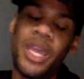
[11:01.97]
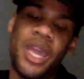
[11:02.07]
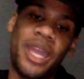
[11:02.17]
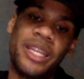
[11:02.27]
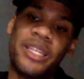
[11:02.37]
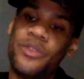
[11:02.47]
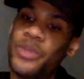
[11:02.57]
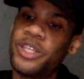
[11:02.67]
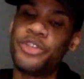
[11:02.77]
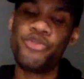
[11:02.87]
And
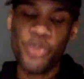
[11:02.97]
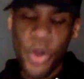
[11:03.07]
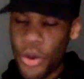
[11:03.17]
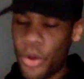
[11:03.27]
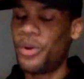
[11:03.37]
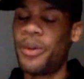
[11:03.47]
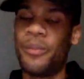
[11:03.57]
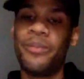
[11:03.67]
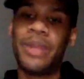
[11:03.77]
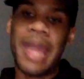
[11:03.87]
was a strong,
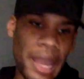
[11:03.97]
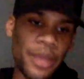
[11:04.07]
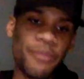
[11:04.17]
black,